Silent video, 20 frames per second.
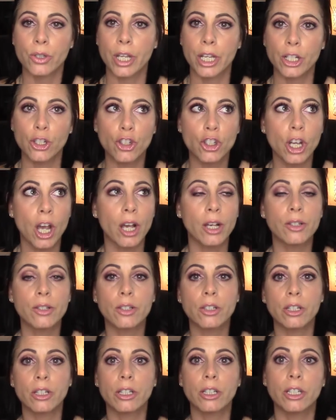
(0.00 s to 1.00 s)
They
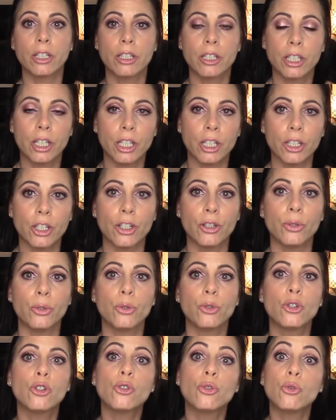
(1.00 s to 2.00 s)
just
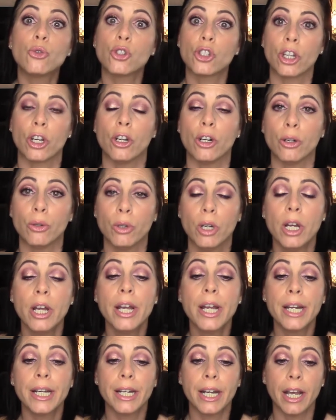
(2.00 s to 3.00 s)
continue to show.
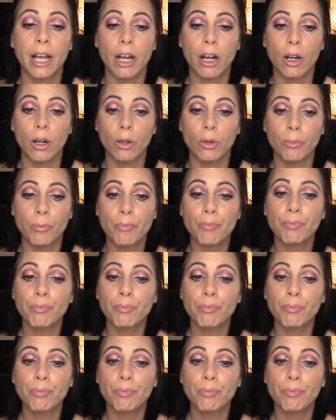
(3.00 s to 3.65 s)
Now,